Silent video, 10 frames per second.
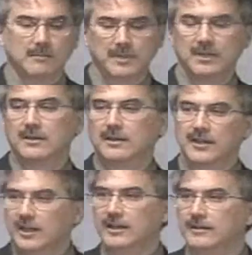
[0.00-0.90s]

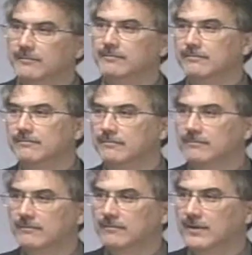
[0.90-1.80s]
BDE.
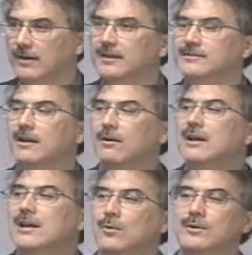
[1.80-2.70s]
All right, so
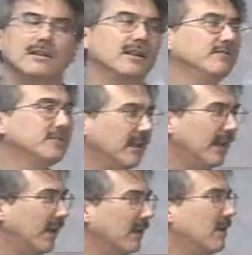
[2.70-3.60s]
when you leave
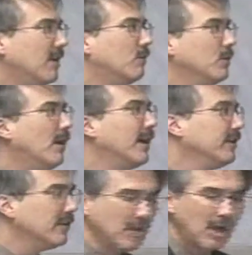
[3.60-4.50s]
today, we want you
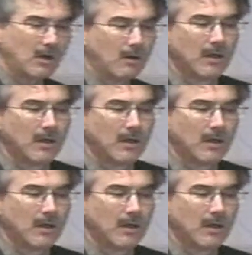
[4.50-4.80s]
to know